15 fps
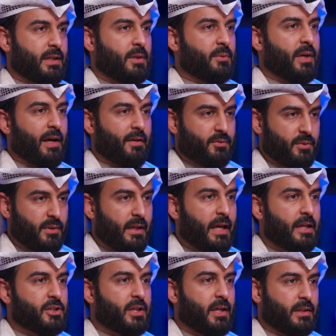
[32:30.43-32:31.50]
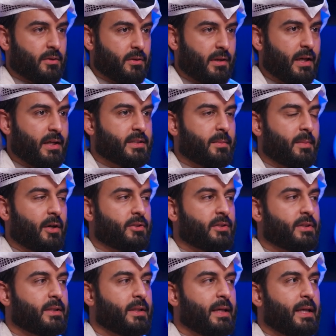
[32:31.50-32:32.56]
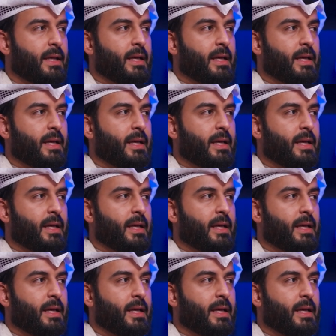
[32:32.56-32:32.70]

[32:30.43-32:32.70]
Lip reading: and we have to really educate our clients about it.